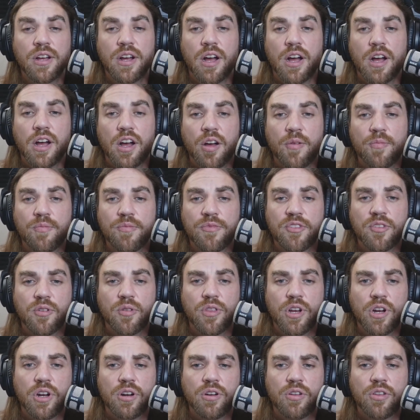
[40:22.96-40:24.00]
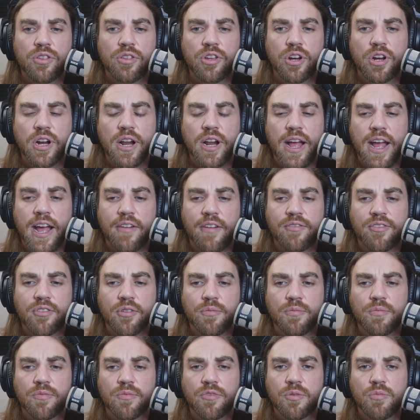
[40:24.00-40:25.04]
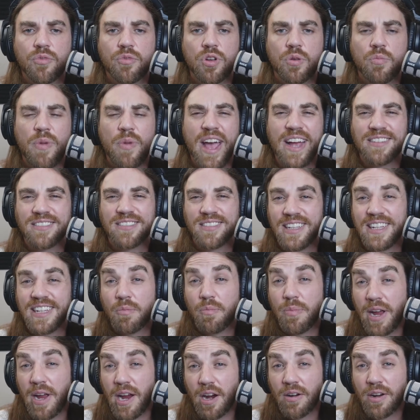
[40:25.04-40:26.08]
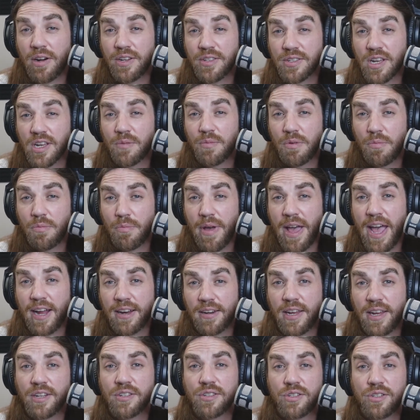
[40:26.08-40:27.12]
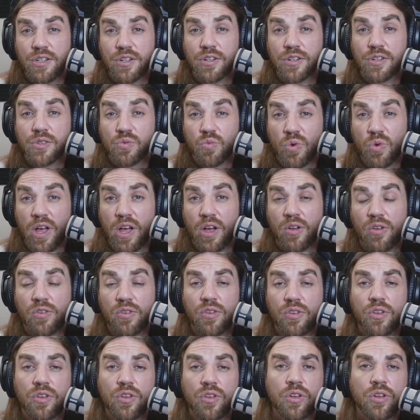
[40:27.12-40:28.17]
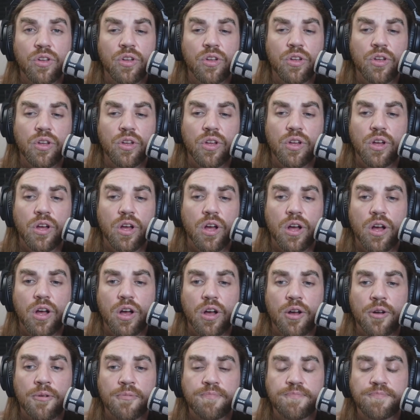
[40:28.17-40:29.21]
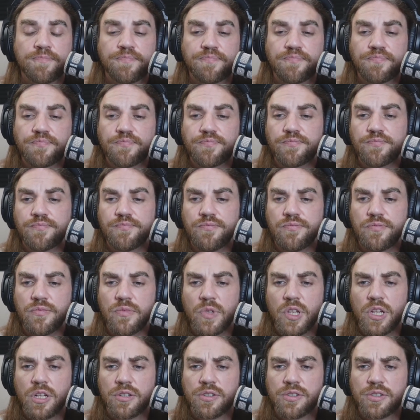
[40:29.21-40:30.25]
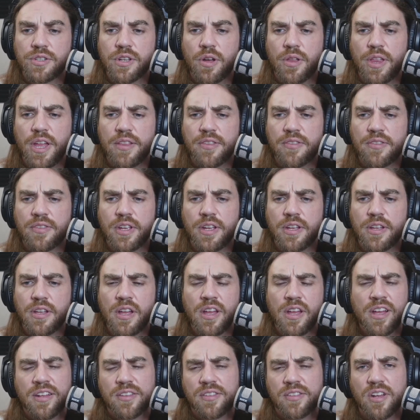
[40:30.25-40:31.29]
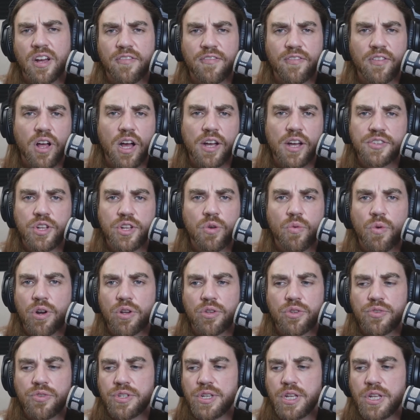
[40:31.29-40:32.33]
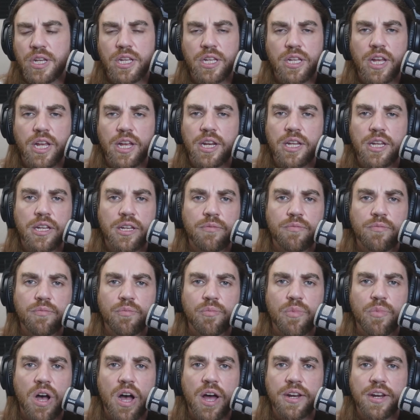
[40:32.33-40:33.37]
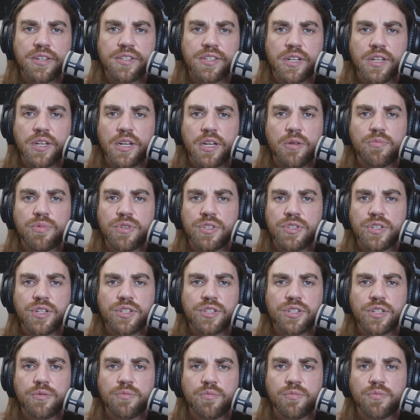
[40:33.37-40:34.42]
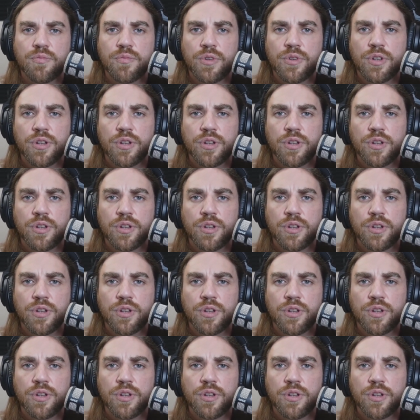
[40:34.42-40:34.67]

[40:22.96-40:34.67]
So they're gonna have some good back. Lincoln Perry's gonna be back next year as well. Um, so that's a tough loss. You don't want to lose any bodies in any position.